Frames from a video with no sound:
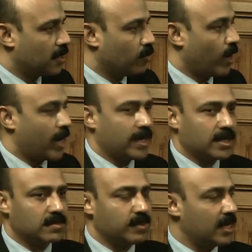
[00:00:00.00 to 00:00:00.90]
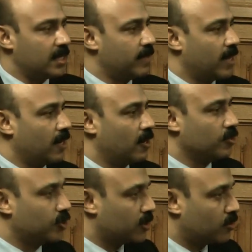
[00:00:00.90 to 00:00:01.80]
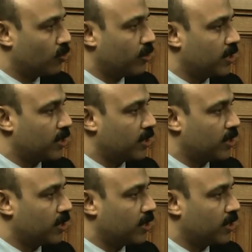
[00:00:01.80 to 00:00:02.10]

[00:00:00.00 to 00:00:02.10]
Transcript: Why it is multi-barrel launcher story